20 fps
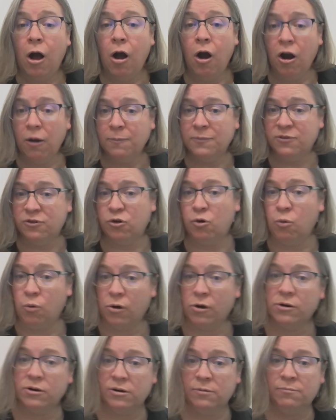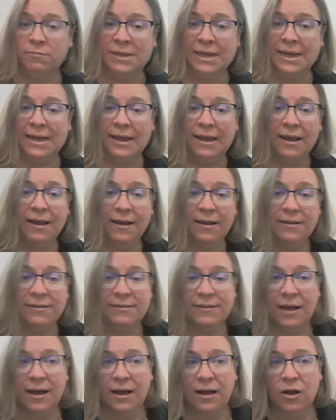A harpsichord
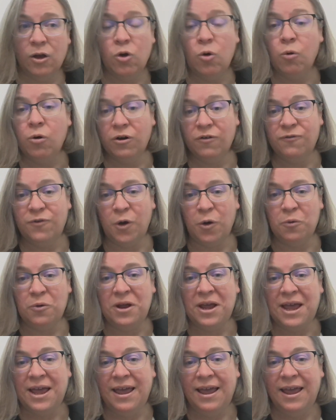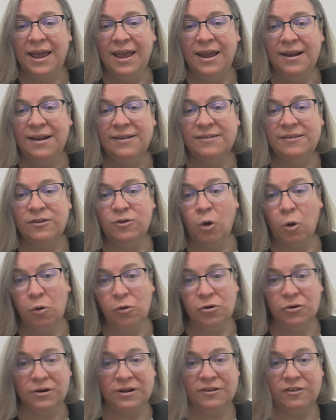is a chordophone. It is an
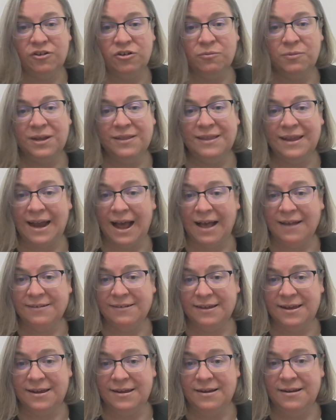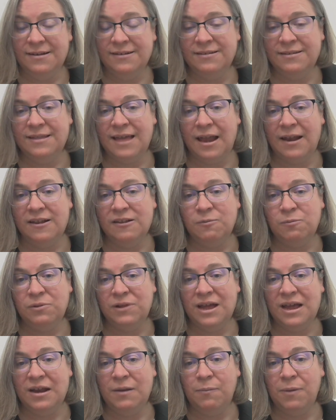older instrument that has keys that is
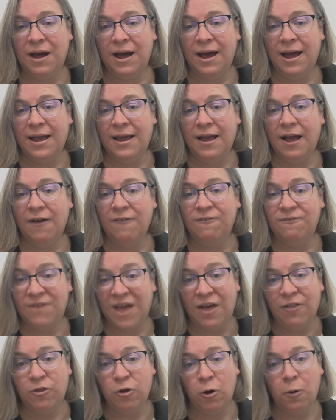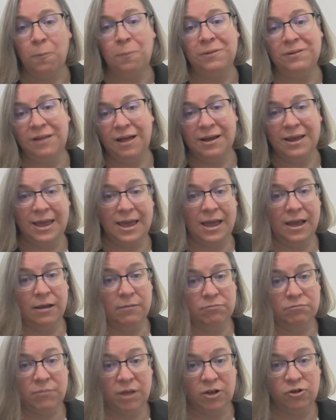played by a feather
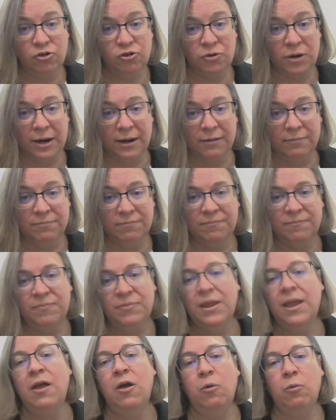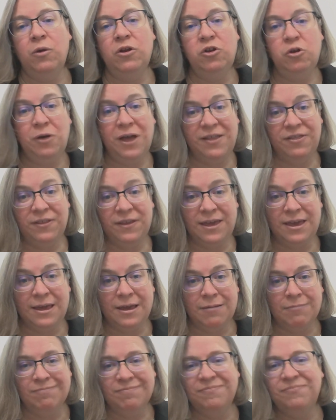plucking a string when you hit the
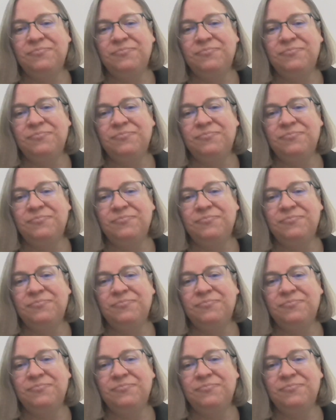key.